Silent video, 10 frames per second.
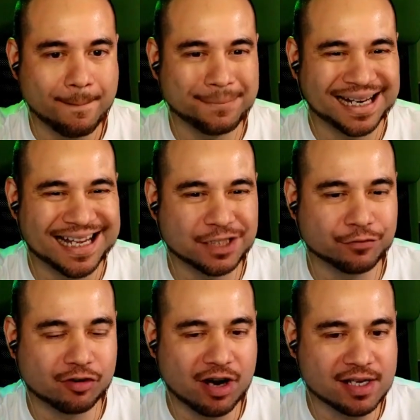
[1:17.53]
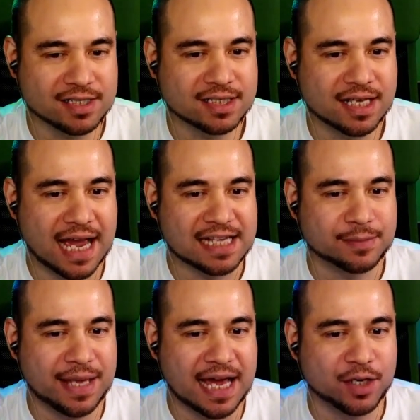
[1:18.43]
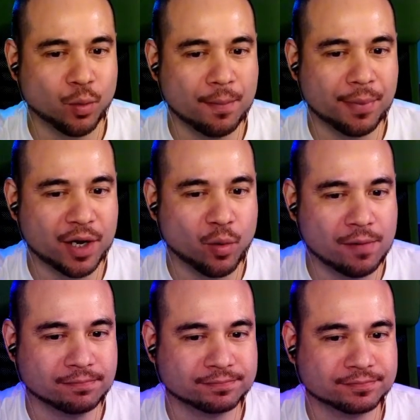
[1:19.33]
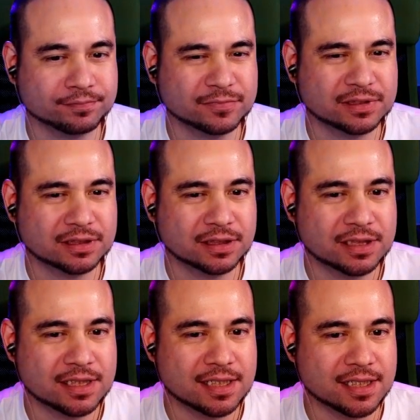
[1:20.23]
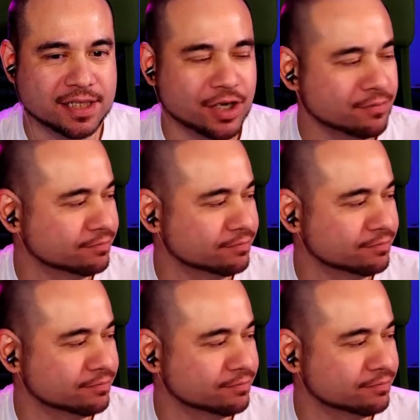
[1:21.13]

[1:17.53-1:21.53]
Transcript: blade of grass has to be added one by one. There you go.